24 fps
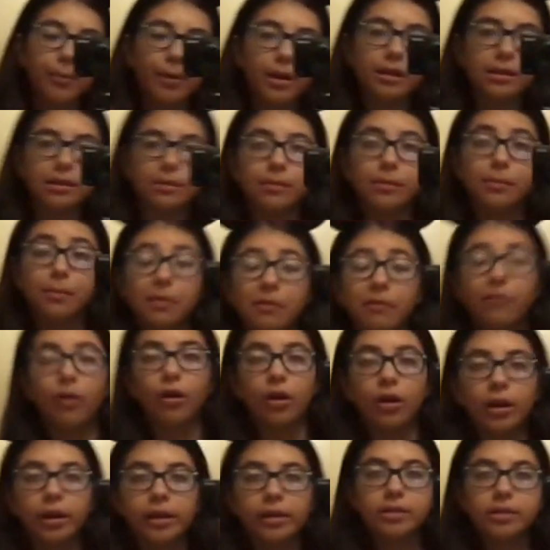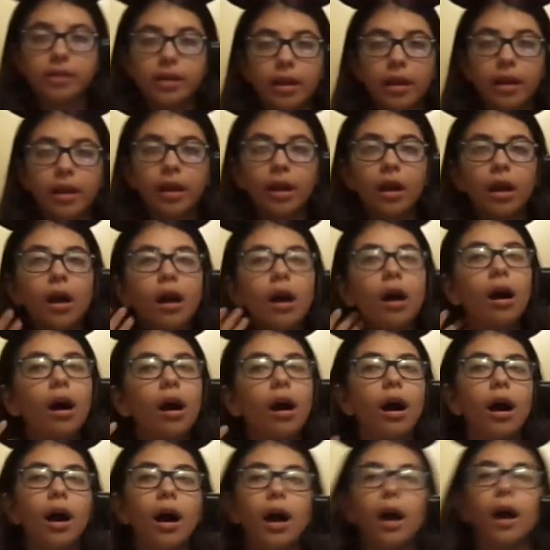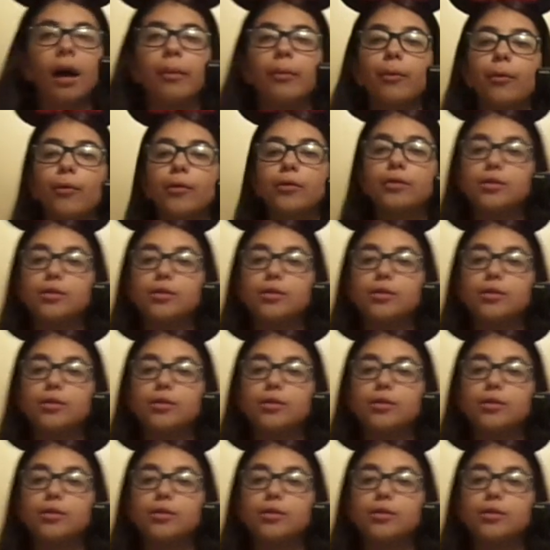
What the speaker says: because I'm going to be vlogging today, I'm going